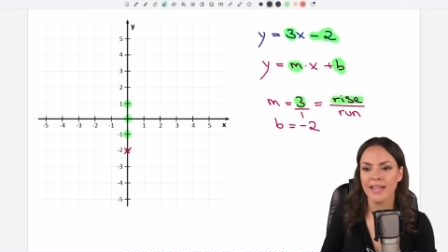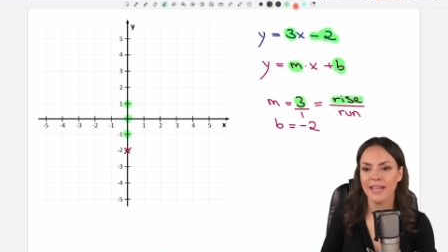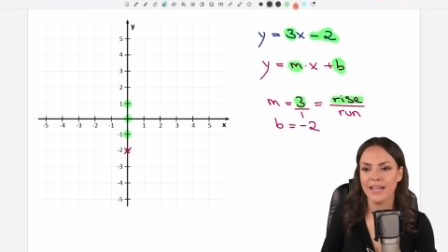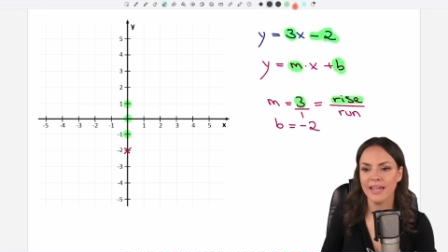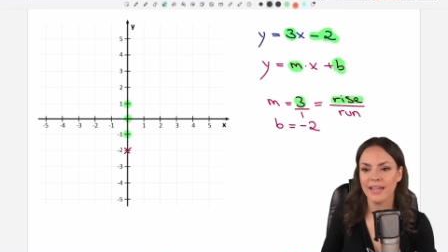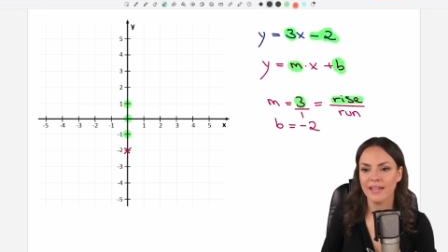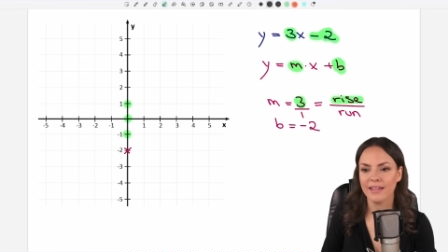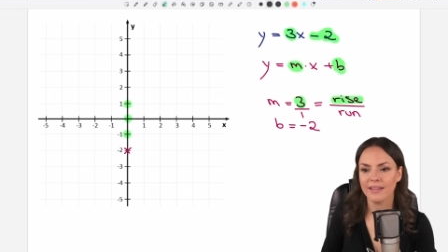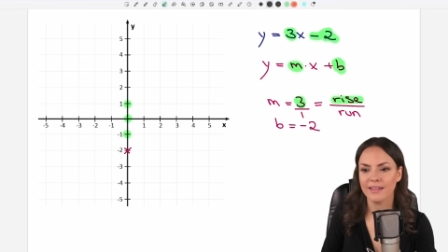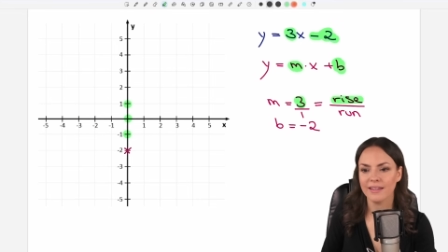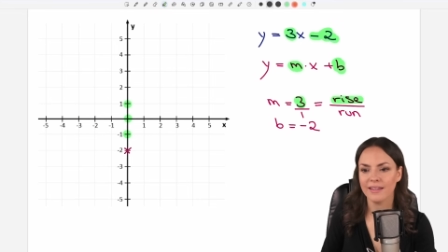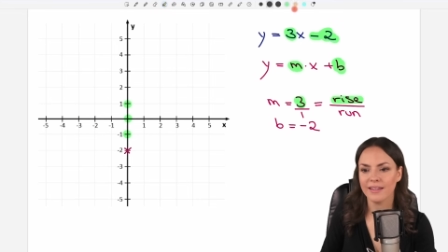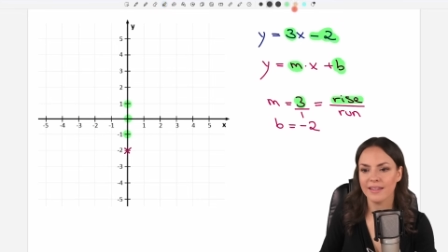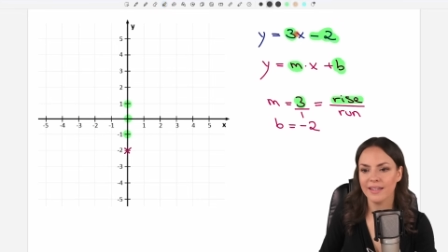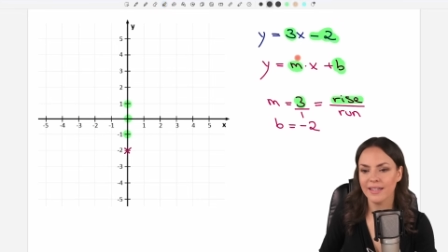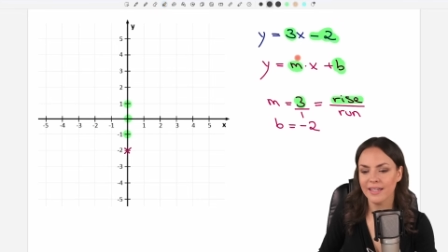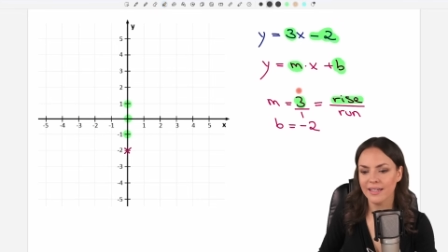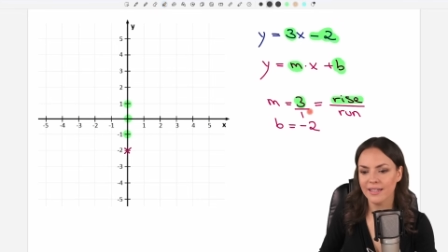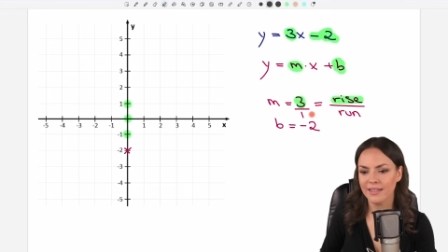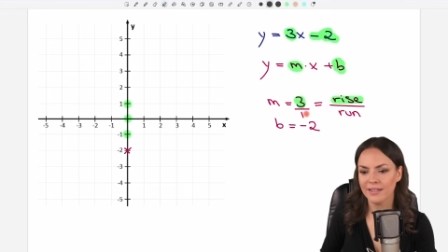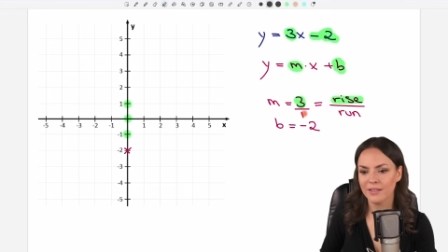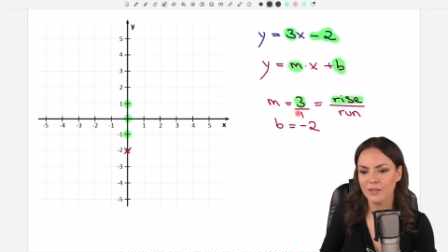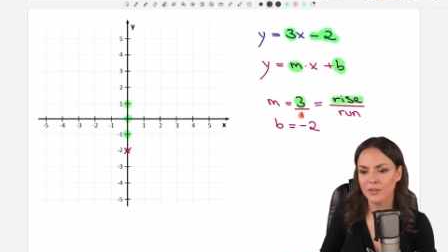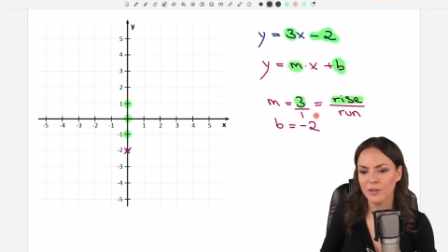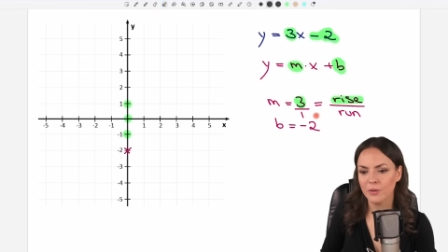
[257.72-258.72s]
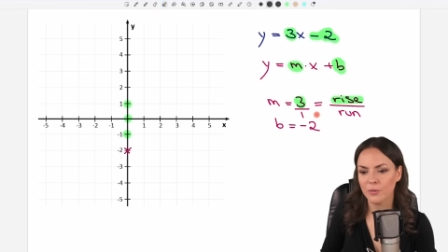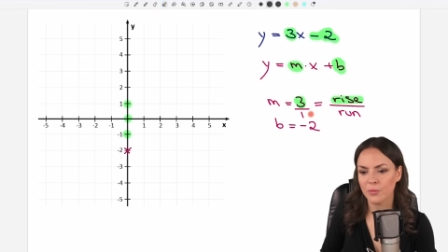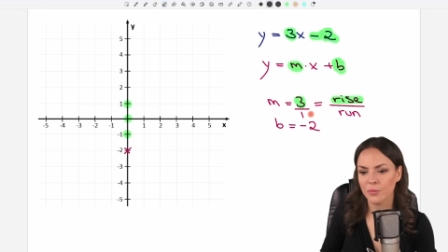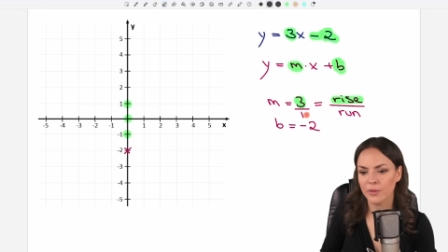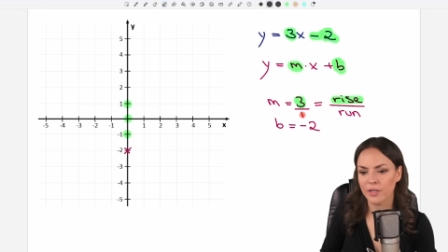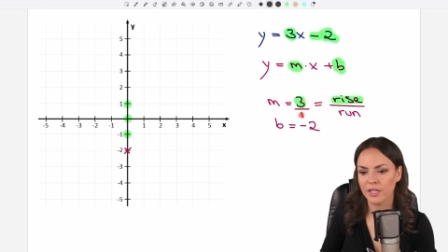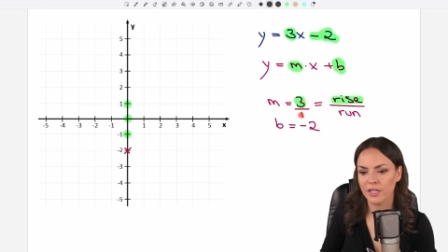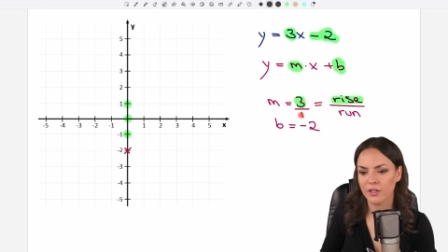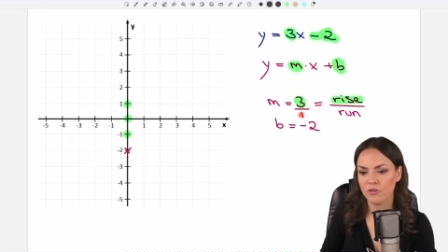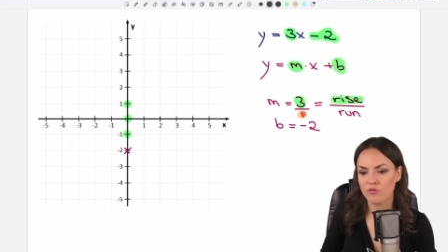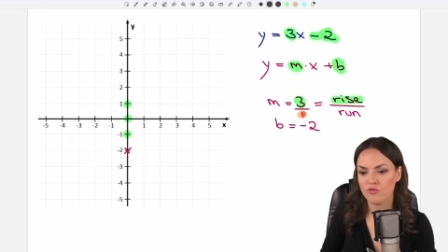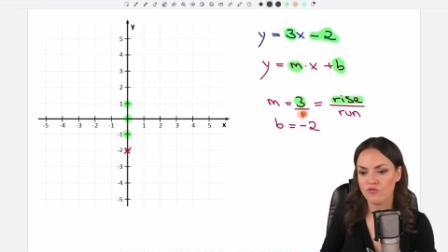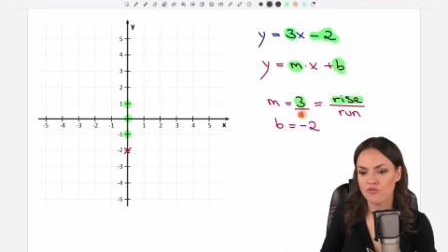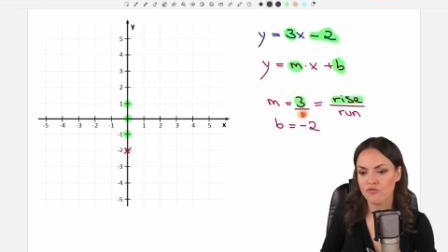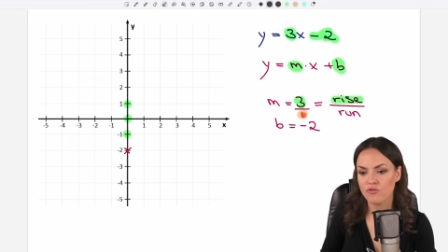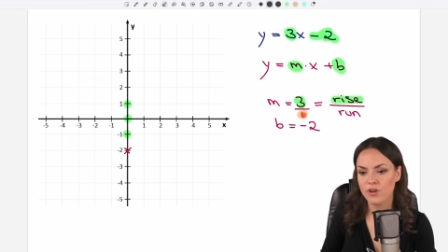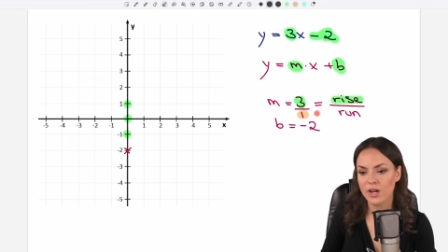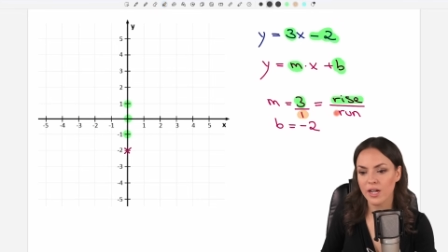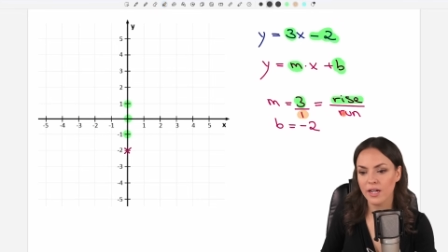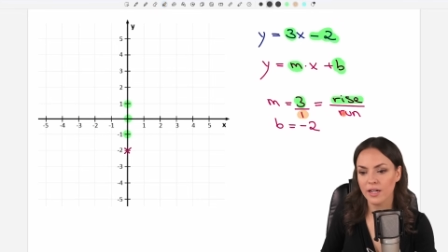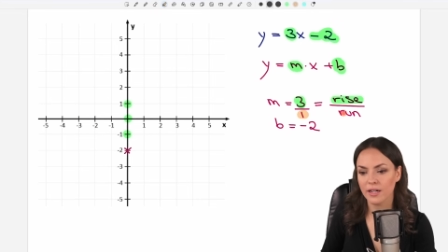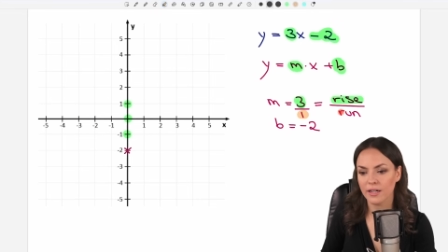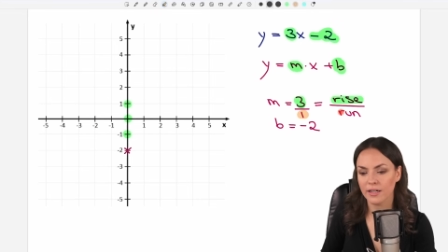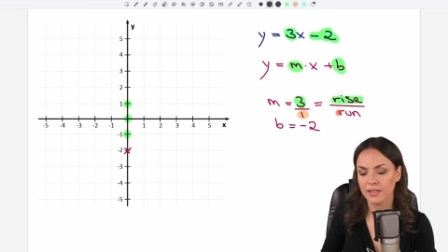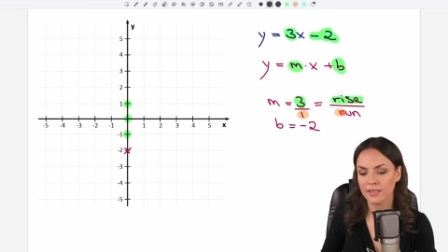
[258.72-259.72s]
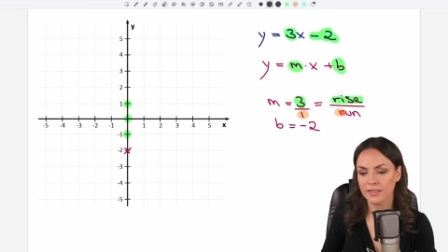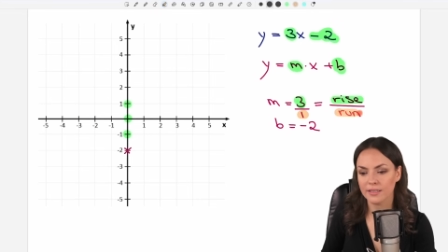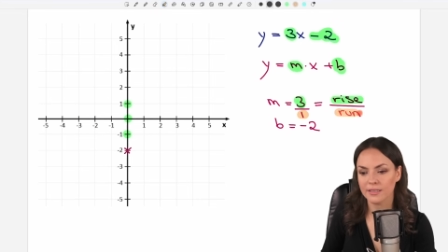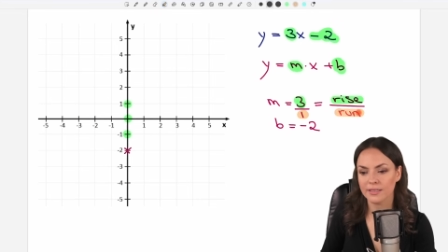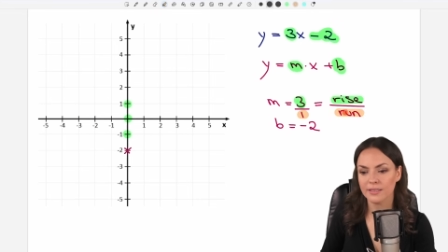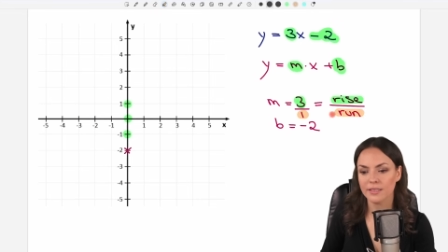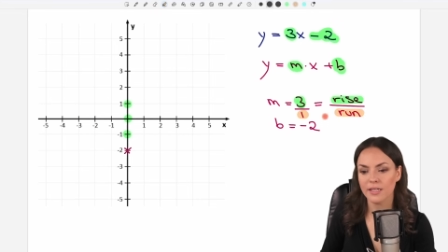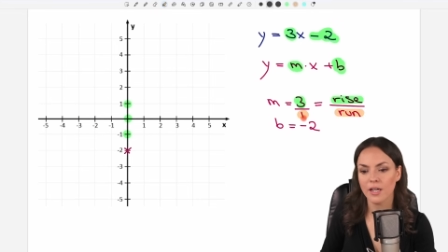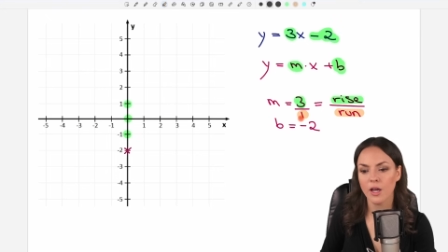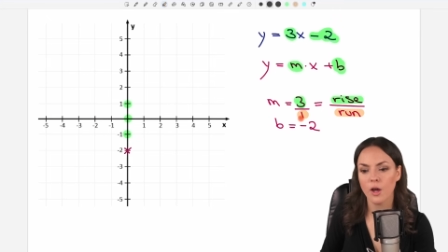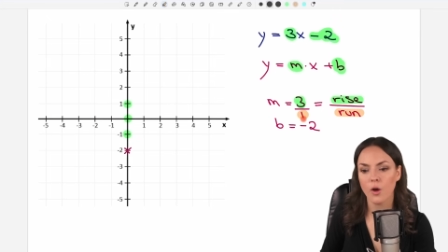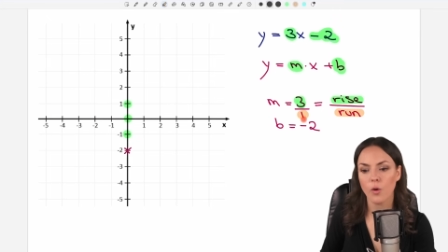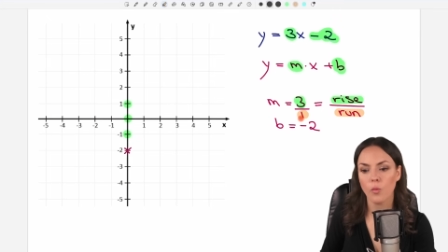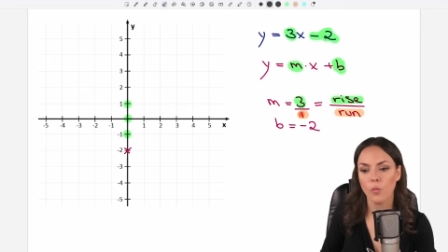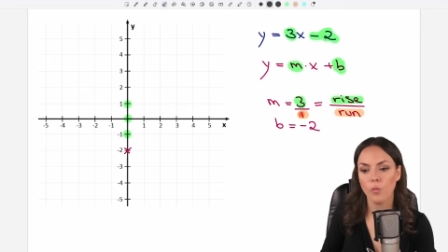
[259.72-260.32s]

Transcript: And then we run